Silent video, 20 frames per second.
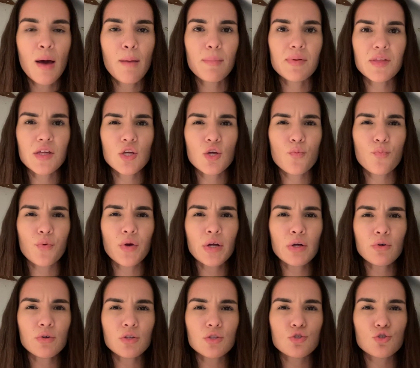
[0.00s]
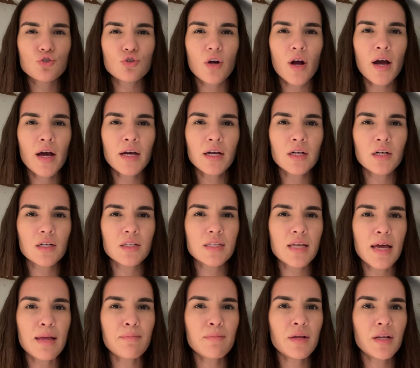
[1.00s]
But then you bring on a striker
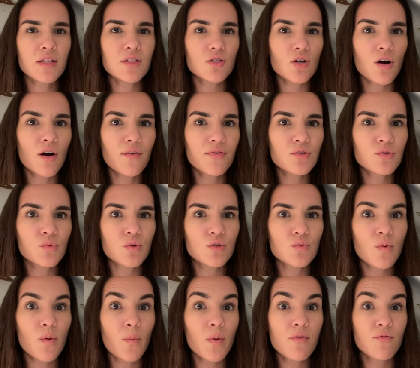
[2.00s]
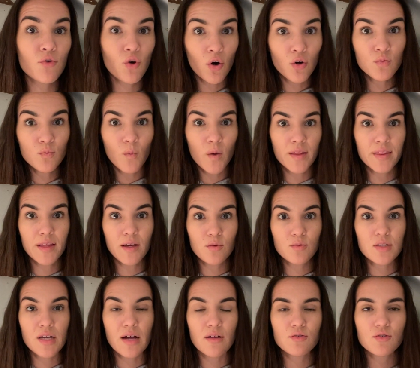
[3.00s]
10 minutes afterwards when we've gone
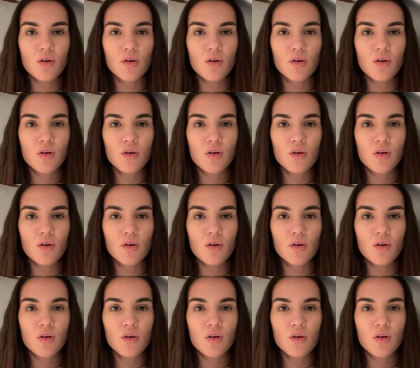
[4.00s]
1-0 down.